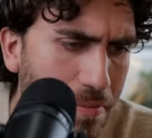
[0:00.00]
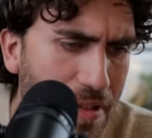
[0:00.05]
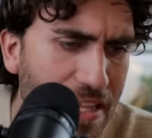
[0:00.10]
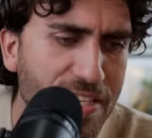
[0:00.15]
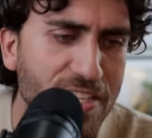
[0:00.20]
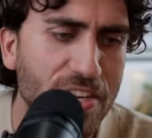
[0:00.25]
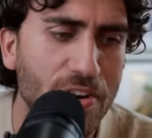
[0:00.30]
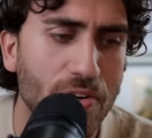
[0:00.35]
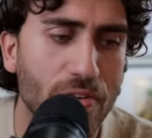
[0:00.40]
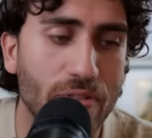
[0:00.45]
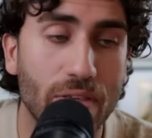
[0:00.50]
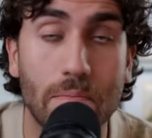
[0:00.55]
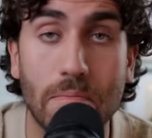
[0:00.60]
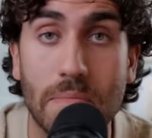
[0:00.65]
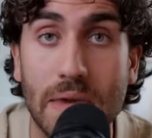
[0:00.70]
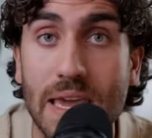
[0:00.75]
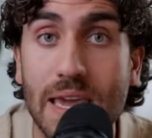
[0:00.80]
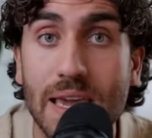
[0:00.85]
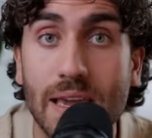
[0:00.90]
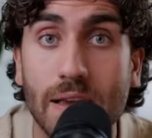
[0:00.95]
Blessed are the
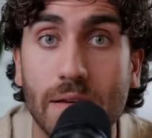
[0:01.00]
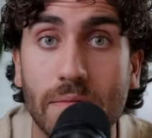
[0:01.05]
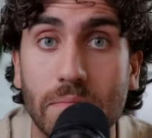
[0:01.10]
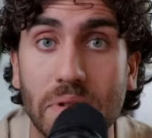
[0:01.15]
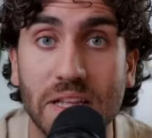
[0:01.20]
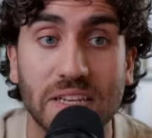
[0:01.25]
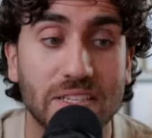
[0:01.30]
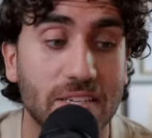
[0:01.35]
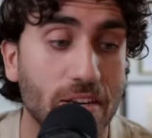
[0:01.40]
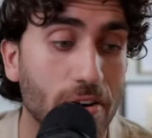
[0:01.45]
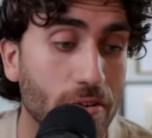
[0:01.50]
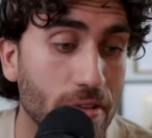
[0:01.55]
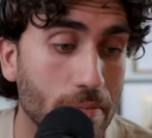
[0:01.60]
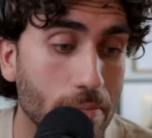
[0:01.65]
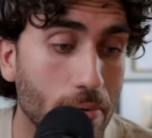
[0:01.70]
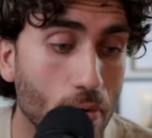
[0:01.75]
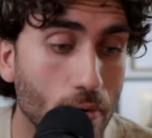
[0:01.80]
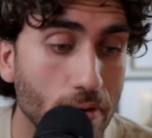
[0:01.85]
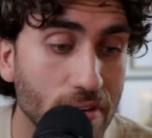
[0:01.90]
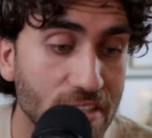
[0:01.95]
meek, blessed are the
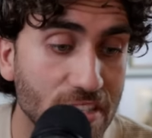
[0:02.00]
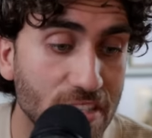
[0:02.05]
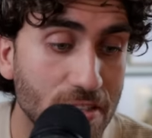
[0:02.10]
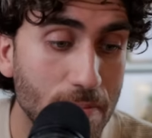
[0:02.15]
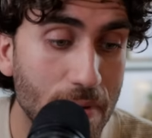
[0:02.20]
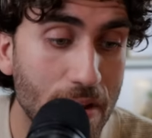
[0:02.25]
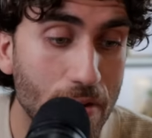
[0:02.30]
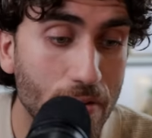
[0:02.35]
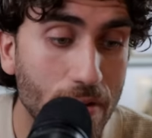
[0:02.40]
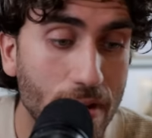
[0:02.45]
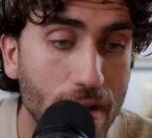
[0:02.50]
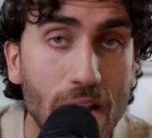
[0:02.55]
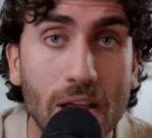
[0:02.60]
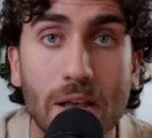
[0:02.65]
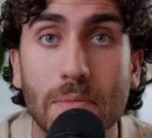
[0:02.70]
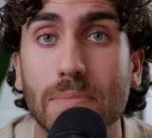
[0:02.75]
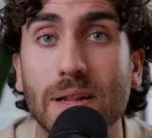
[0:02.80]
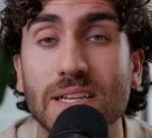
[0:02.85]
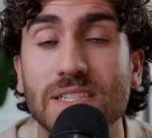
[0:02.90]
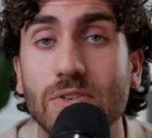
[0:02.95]
poor in spirit,
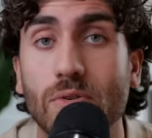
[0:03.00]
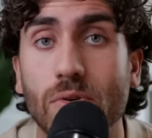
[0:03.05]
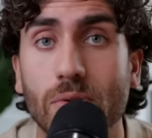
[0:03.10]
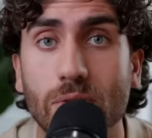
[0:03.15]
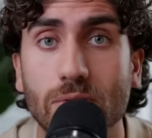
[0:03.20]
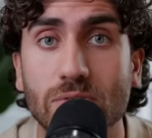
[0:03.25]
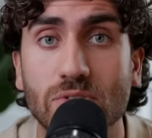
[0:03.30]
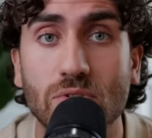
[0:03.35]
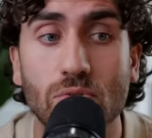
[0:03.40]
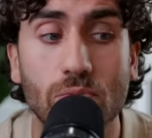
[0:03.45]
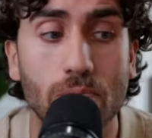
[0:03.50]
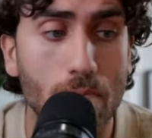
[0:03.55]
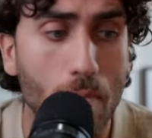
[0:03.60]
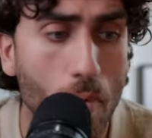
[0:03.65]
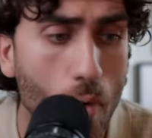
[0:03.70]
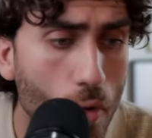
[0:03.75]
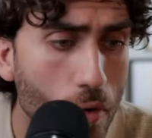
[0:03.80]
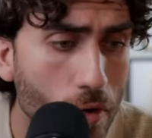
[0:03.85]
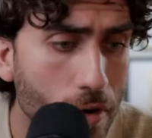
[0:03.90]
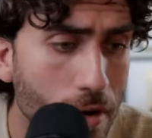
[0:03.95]
blessed are those who
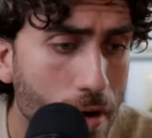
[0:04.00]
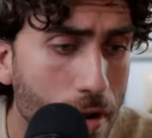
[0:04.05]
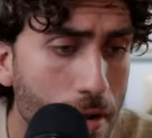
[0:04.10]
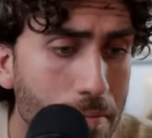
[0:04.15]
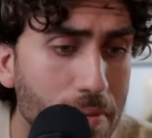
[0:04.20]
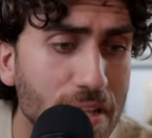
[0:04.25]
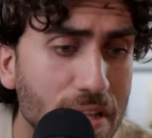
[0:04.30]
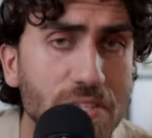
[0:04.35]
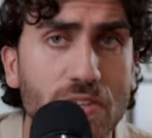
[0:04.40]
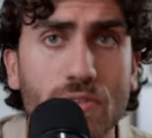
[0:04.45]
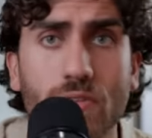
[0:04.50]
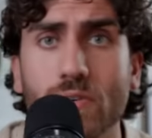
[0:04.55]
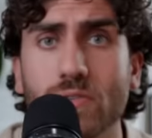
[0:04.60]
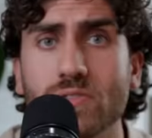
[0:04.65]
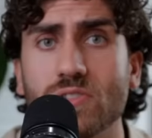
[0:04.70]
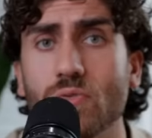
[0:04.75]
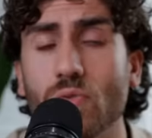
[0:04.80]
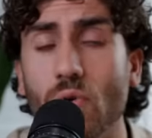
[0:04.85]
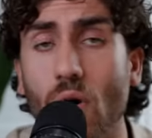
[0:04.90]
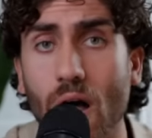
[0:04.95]
mourn, blessed are
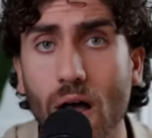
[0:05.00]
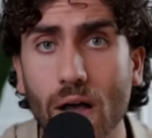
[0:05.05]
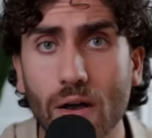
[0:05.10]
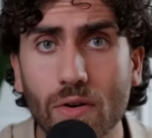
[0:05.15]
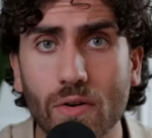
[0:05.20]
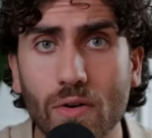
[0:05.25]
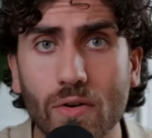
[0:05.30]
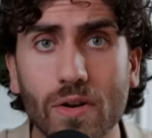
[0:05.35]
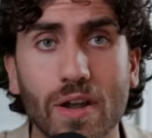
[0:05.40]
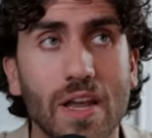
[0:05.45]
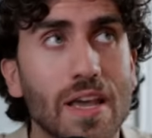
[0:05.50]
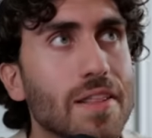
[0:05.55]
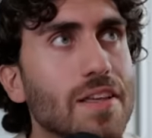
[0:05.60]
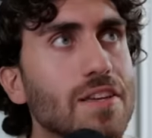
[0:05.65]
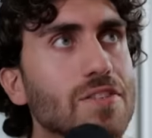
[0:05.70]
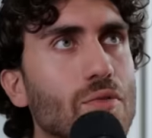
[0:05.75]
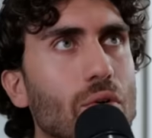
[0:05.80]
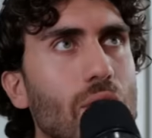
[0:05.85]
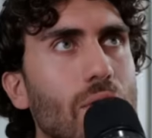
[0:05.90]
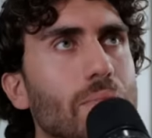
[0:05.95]
those who hunger.
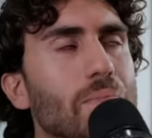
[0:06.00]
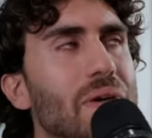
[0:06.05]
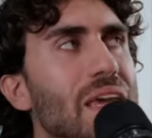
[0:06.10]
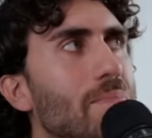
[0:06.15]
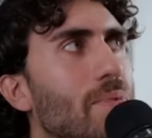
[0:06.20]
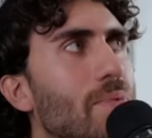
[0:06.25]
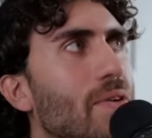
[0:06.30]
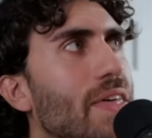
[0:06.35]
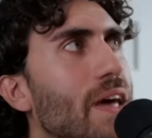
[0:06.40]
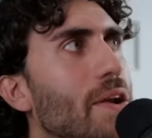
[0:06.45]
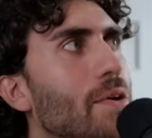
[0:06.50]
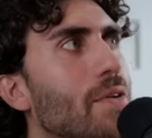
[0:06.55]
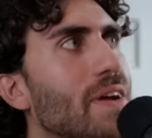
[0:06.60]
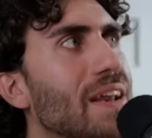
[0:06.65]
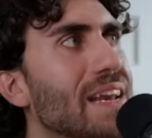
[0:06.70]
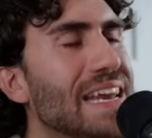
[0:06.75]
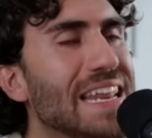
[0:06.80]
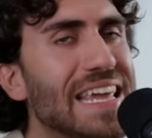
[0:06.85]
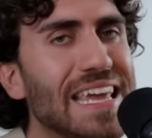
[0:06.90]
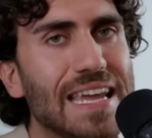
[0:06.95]
These are all people that are
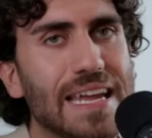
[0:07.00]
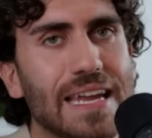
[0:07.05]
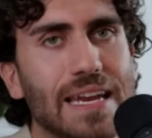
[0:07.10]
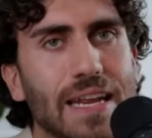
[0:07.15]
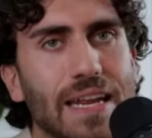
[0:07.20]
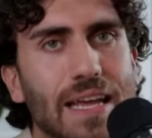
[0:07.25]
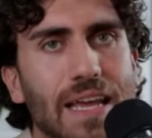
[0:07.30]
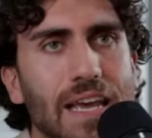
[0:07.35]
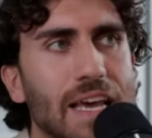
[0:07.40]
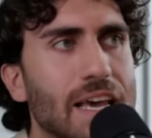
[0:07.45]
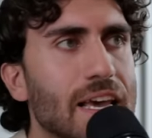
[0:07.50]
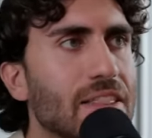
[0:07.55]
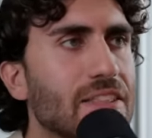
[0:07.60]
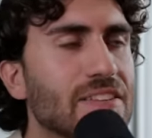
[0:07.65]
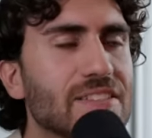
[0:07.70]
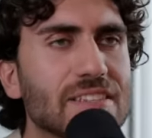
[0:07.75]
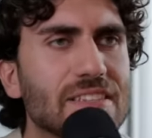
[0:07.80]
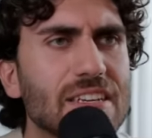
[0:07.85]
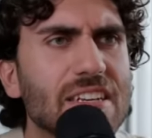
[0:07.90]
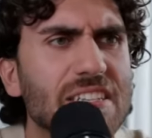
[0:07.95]
in need.
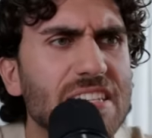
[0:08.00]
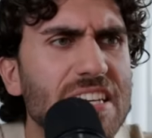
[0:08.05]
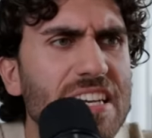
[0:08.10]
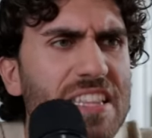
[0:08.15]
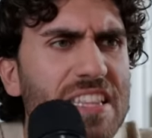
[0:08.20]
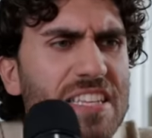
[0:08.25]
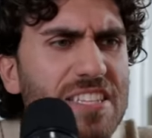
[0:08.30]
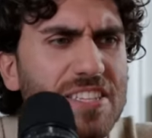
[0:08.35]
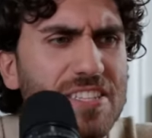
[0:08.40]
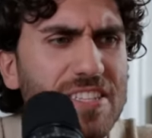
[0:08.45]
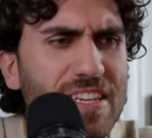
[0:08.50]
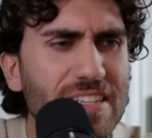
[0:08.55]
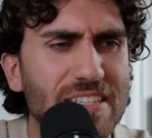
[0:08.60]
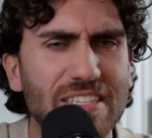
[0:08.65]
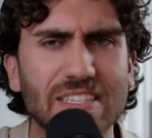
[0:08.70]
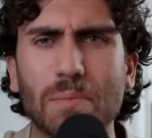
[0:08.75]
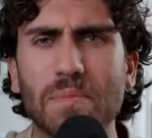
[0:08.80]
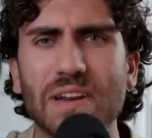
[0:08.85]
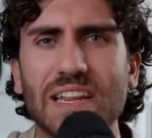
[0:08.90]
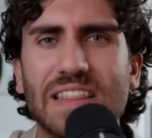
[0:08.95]
This isn't this
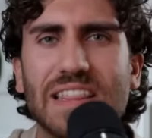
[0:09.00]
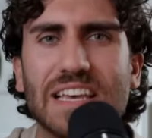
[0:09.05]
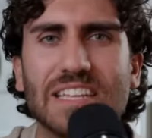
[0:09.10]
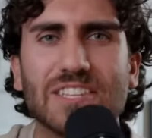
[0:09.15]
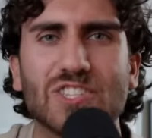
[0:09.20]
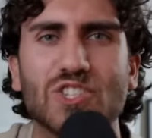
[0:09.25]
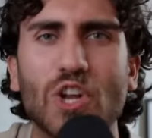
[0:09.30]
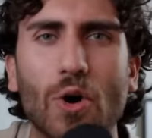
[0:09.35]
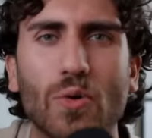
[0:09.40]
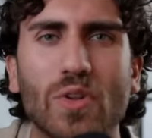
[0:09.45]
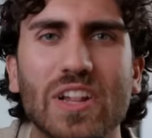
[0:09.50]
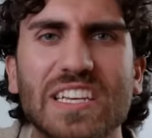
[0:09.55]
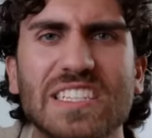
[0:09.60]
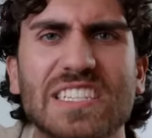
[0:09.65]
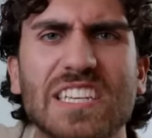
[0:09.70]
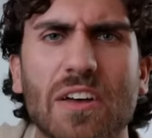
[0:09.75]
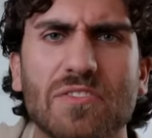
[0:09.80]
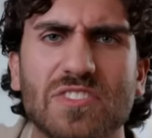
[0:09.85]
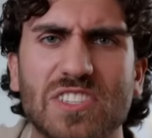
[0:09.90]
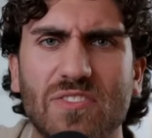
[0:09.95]
isn't somebody that's totally
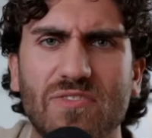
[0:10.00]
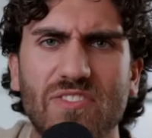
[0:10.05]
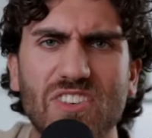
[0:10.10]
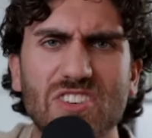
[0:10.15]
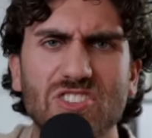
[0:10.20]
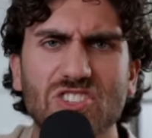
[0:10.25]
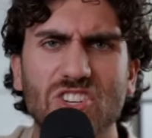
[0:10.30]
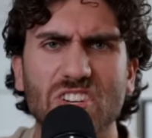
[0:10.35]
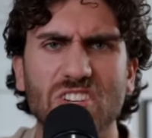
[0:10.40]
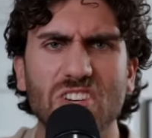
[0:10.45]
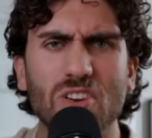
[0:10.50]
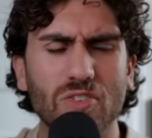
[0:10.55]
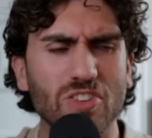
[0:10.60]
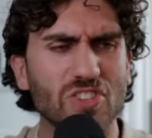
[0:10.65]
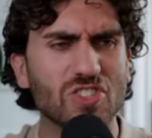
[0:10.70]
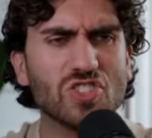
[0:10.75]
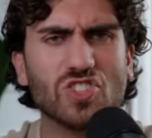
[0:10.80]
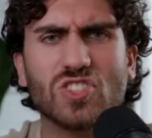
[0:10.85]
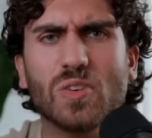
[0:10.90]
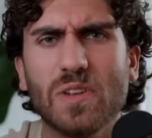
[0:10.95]
self-sufficient. No,
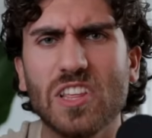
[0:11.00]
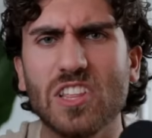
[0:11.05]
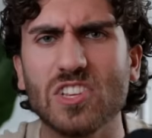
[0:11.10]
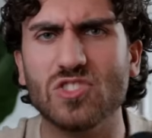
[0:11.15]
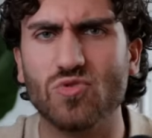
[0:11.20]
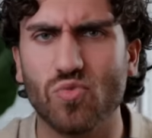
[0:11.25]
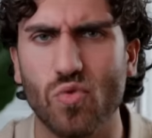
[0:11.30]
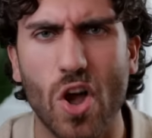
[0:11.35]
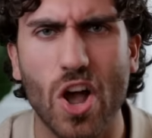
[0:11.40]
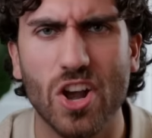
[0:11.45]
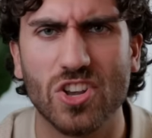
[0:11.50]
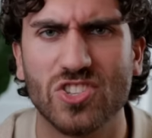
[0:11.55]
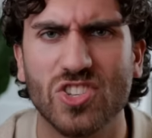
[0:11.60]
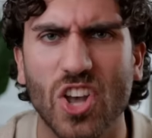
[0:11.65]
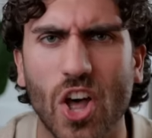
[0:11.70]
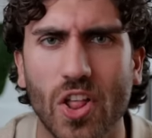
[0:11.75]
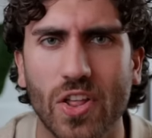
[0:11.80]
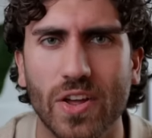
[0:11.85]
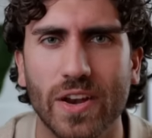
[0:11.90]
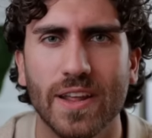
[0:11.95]
this isn't somebody that's rock
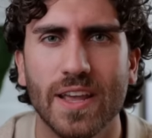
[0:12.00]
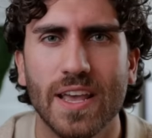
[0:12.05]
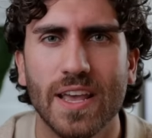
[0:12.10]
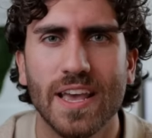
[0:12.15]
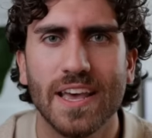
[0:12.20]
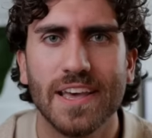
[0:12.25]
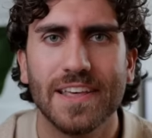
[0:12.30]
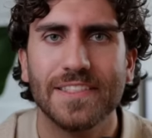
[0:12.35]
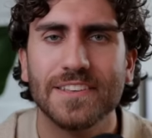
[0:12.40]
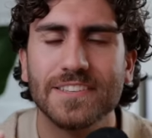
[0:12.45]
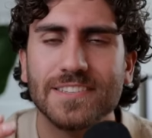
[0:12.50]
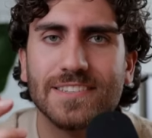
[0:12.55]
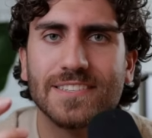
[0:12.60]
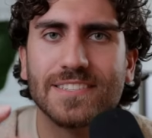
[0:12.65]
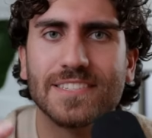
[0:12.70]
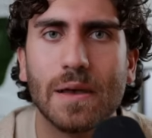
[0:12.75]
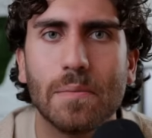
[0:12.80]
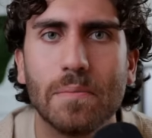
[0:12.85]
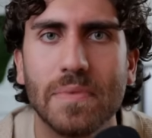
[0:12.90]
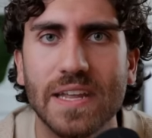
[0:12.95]
solid. This
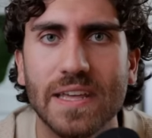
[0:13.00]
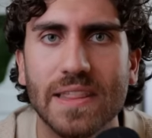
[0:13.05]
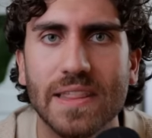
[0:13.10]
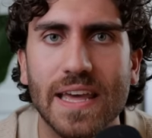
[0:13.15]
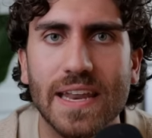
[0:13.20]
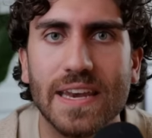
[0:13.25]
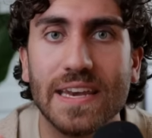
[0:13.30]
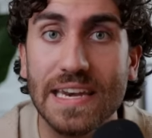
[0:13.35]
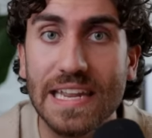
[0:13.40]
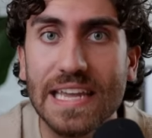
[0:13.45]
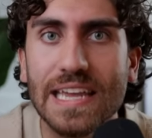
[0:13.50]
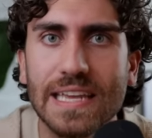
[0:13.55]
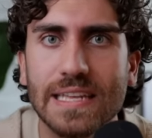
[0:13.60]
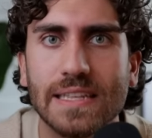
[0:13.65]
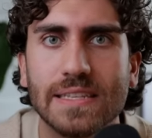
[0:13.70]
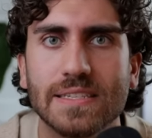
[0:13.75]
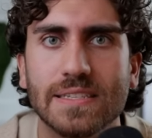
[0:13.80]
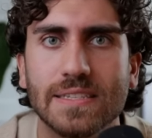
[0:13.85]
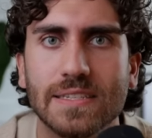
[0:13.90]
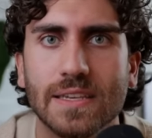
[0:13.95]
is somebody that
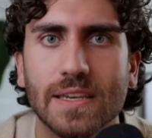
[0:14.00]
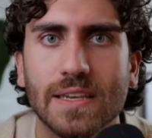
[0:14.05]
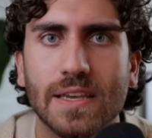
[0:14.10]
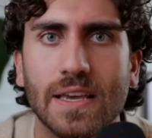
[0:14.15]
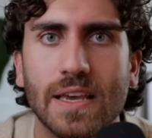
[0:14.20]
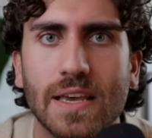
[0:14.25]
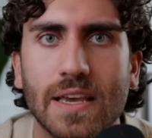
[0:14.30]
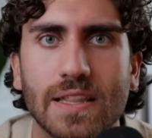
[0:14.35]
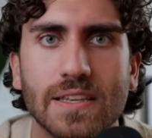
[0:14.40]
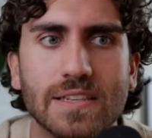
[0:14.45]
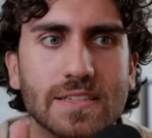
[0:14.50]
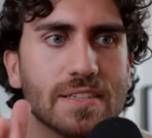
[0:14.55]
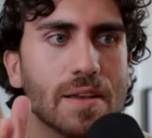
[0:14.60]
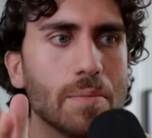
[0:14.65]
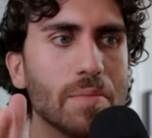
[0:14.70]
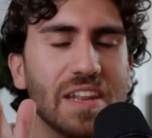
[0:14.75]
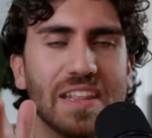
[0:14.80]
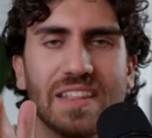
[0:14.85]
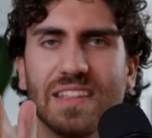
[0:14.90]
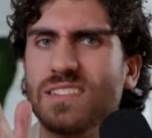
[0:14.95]
needs. This is
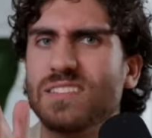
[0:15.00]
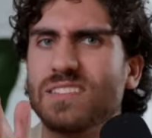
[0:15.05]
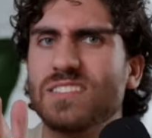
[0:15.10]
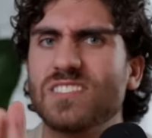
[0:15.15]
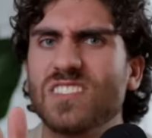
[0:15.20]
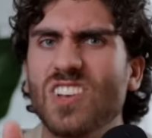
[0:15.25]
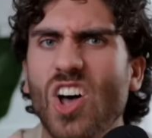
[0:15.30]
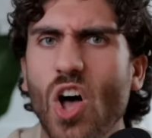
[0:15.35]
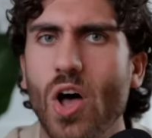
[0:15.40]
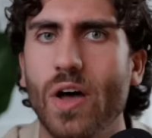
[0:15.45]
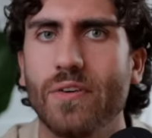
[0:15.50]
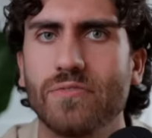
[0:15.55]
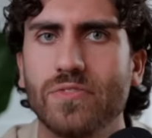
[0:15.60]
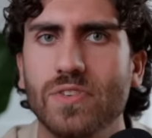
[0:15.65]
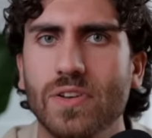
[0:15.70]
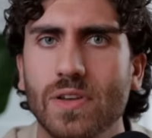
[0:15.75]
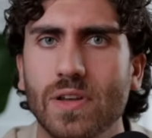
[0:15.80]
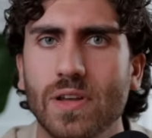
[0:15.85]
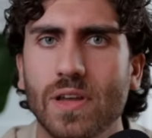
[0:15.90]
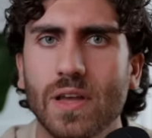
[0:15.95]
somebody that is
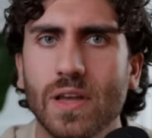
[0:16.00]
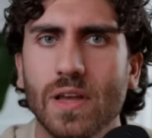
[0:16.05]
soft.